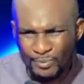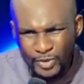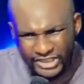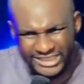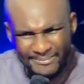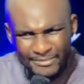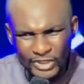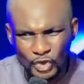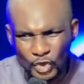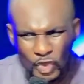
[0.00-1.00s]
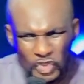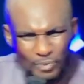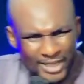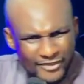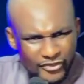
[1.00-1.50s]
By God pushing me
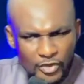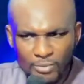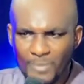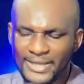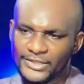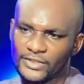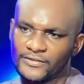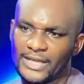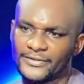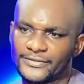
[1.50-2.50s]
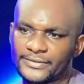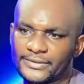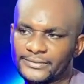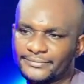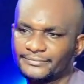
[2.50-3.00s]
through those painful moments of
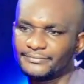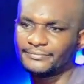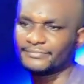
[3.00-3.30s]
life.